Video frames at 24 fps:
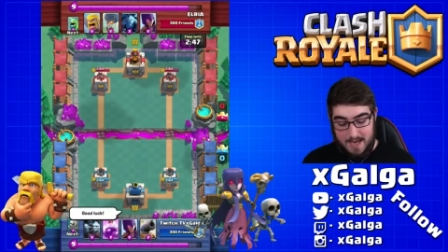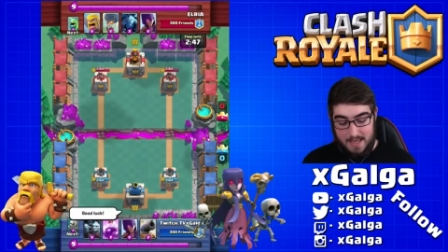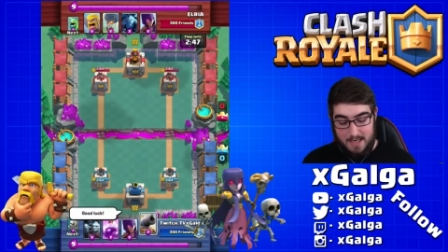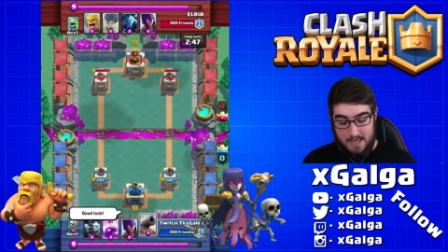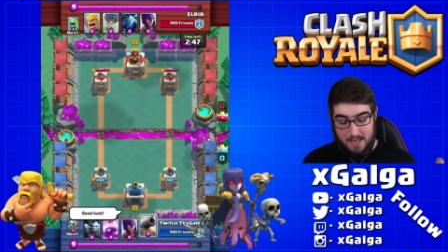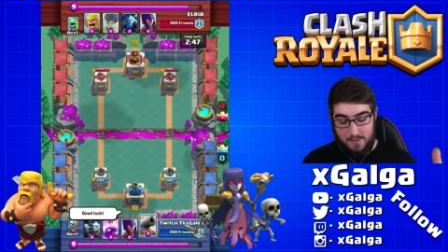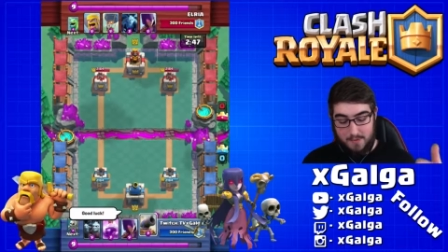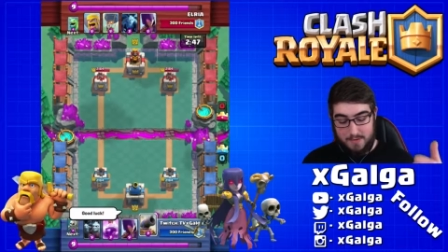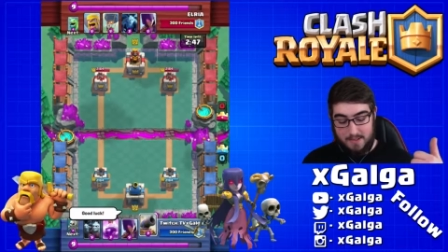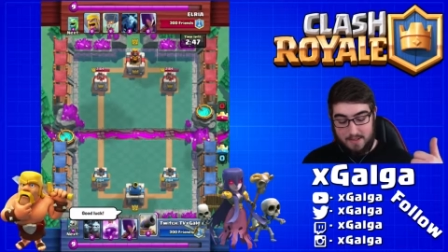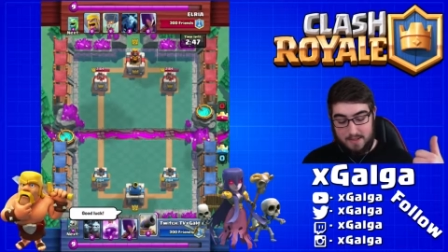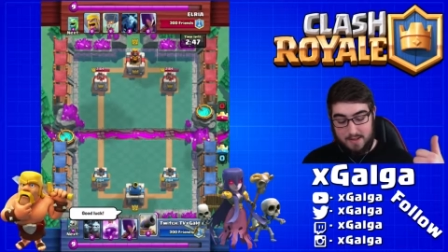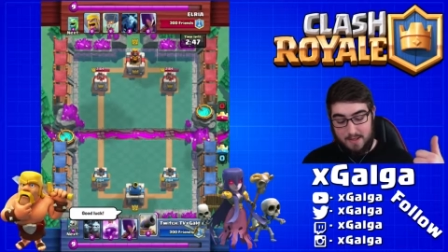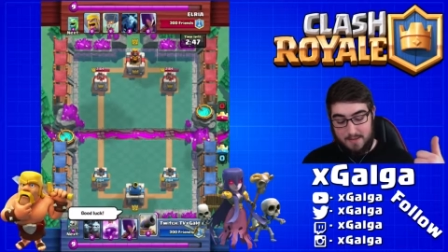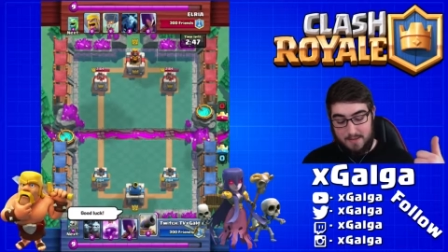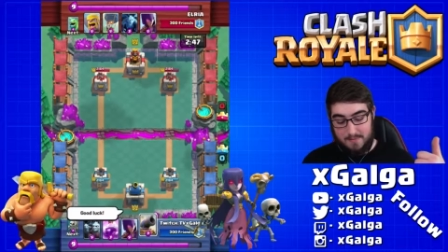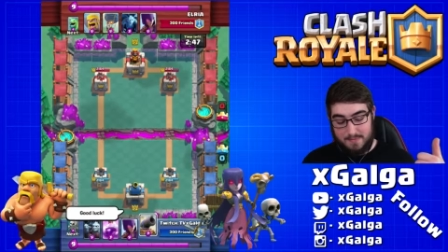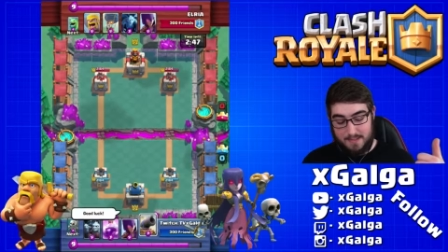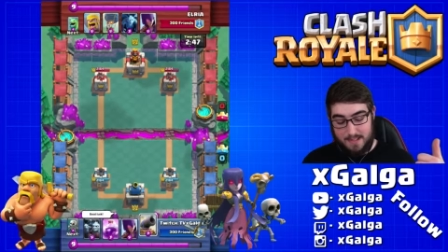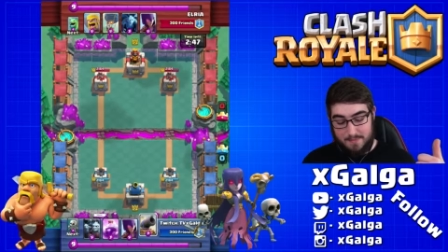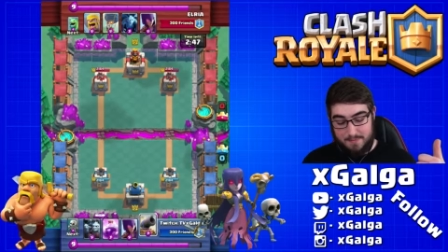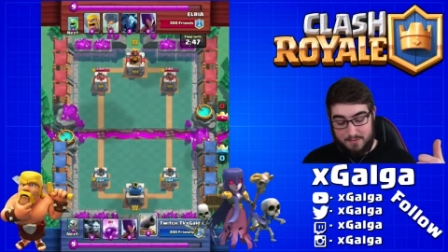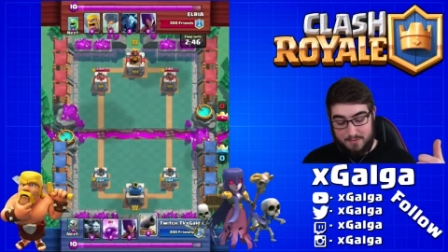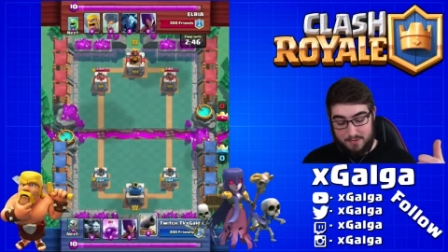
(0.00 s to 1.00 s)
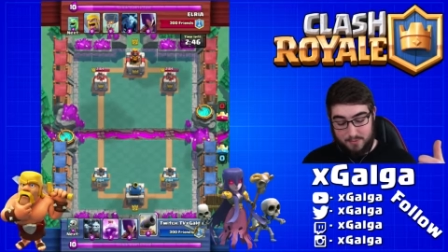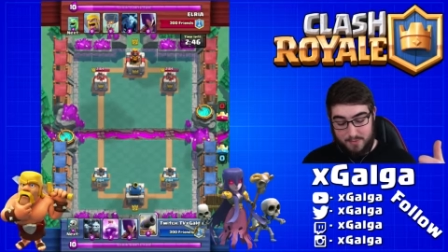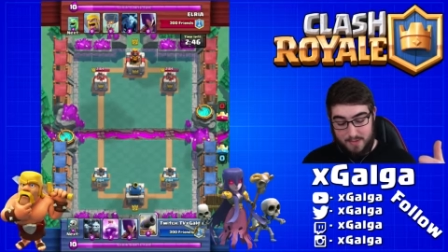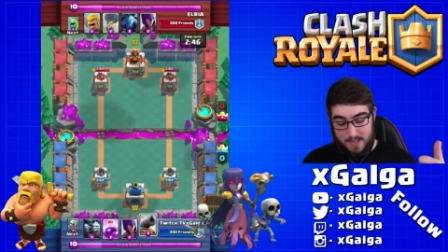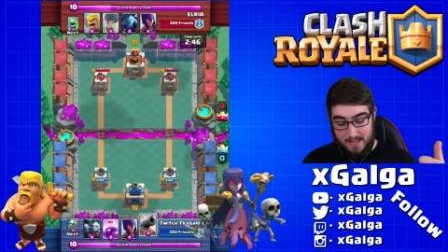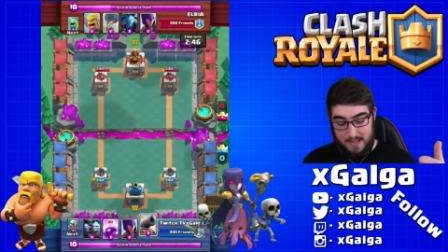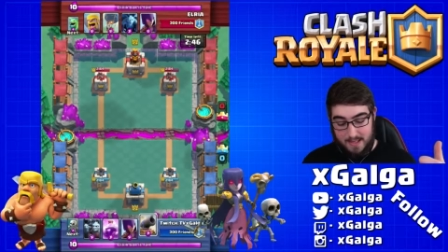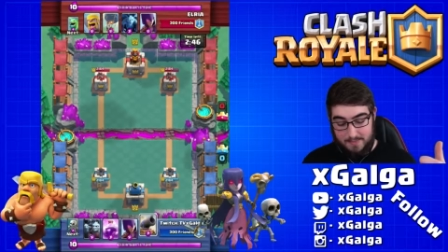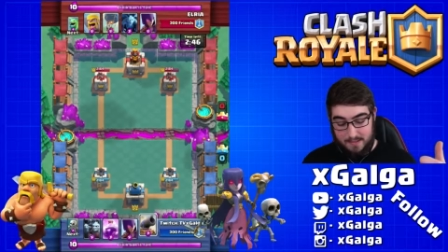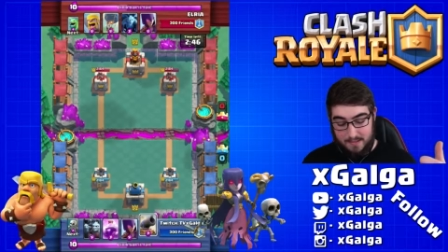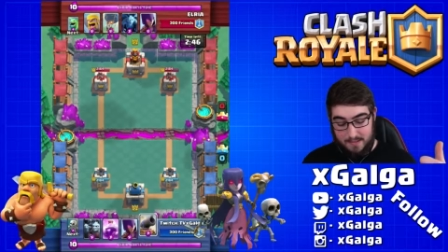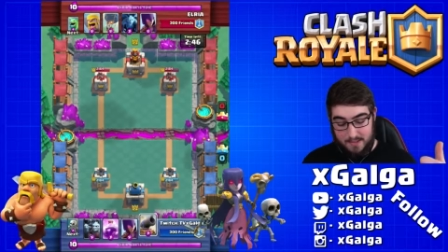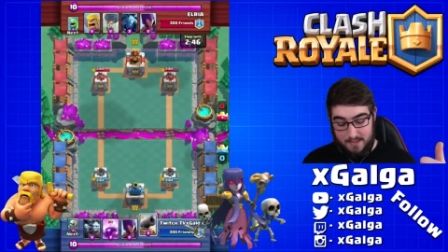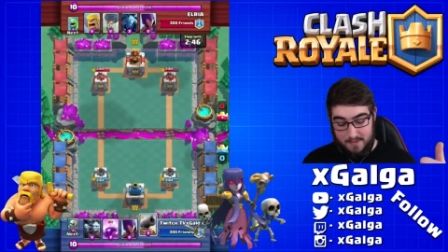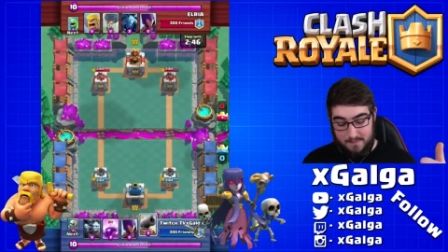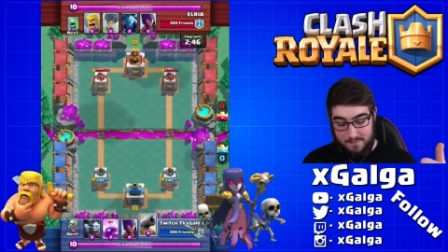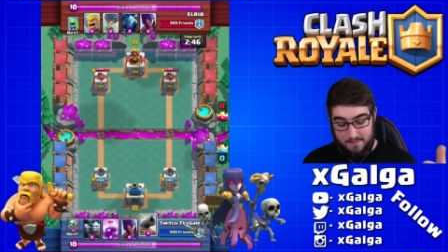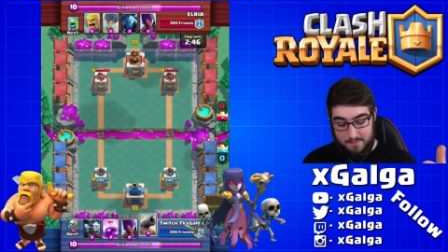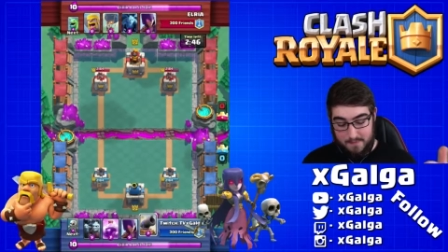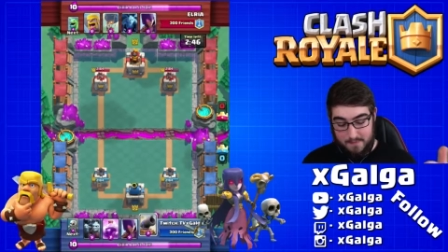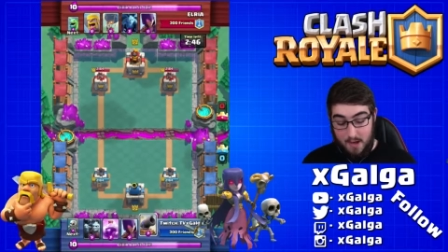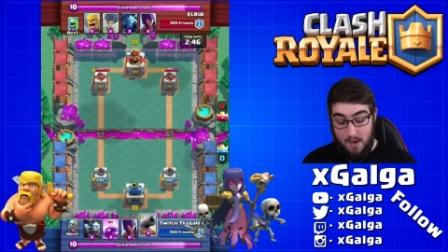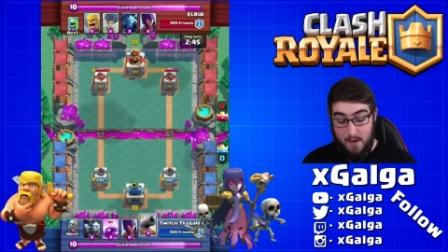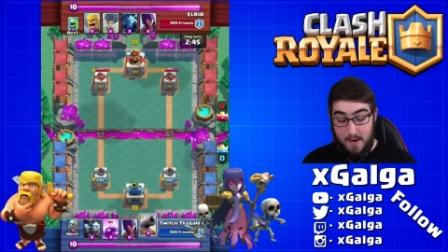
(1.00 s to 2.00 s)
I hit her with the thumbs up as well, I
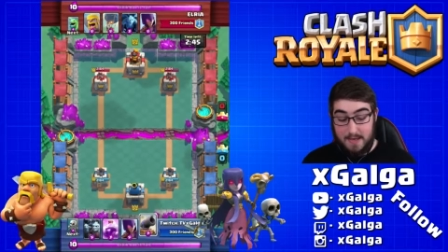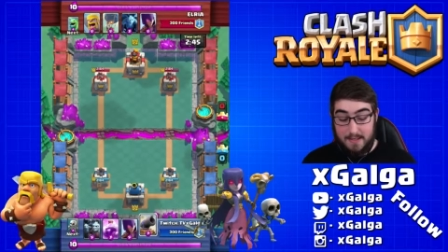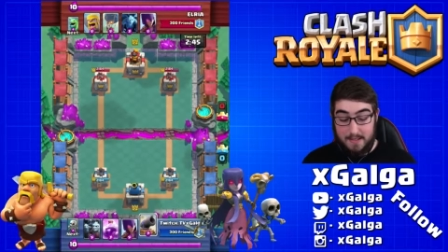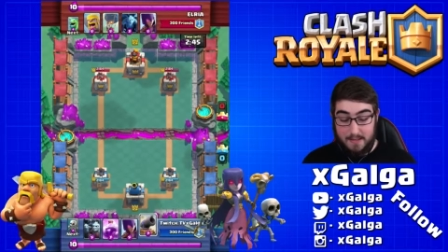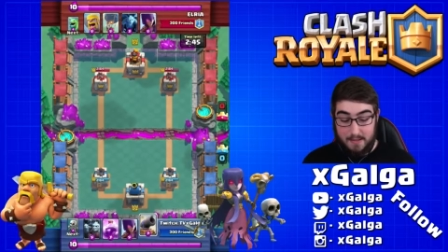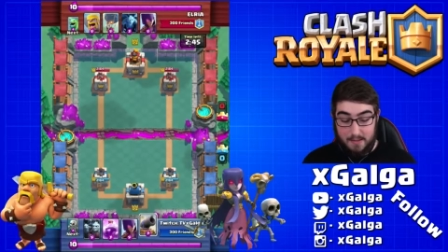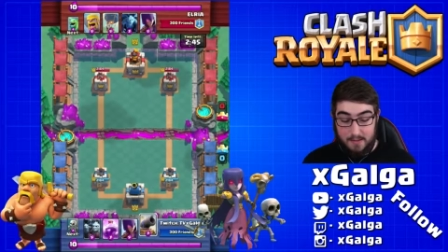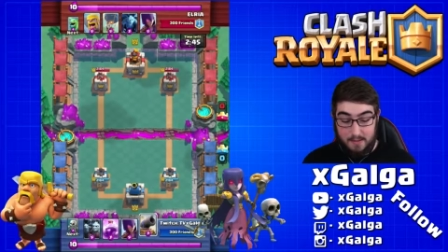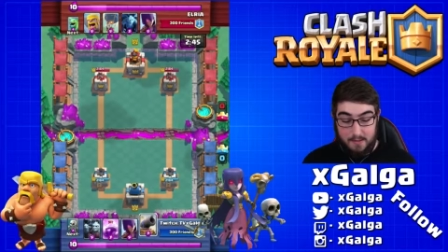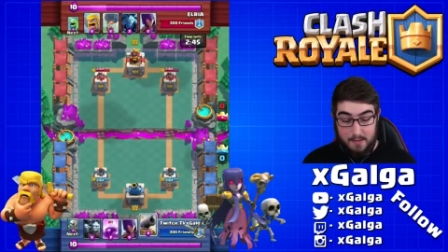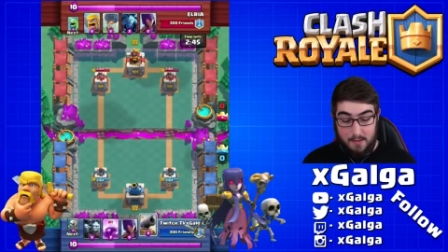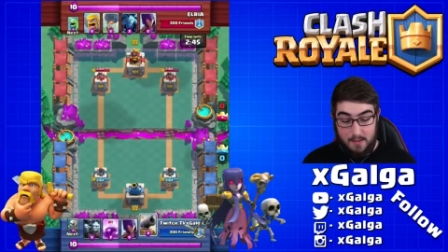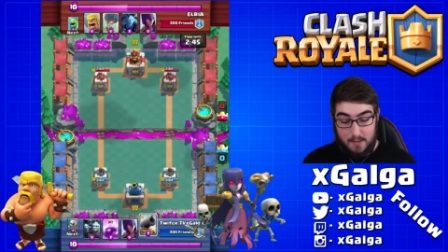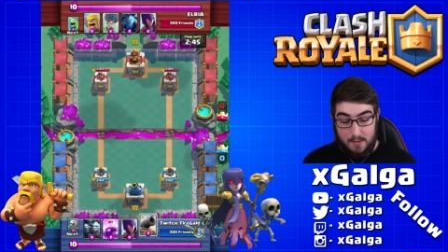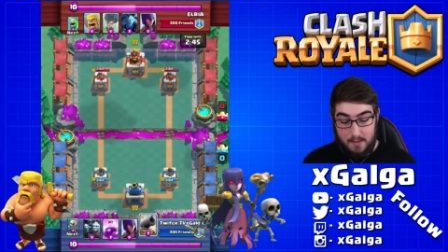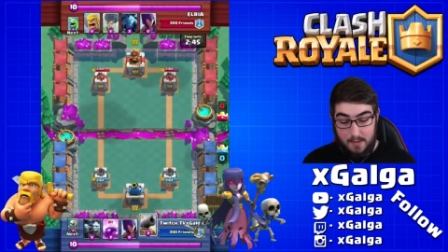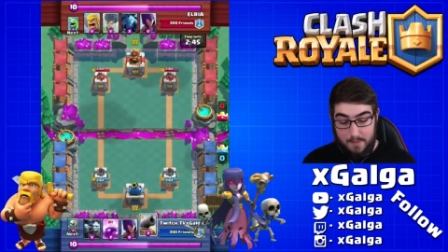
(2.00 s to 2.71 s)
believe. Oh, I didn't.